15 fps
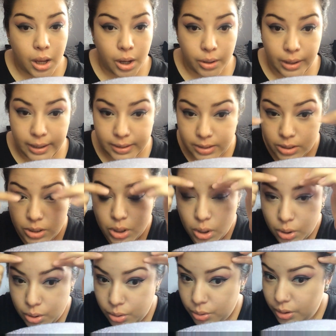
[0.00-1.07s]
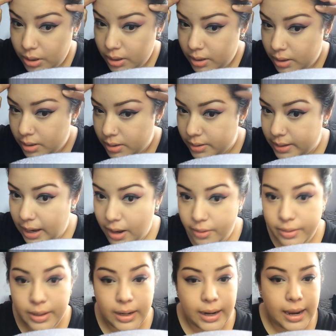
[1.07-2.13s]
Okay, so
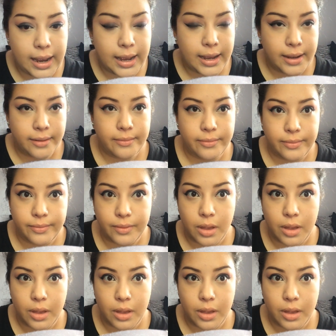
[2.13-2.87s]
now that I have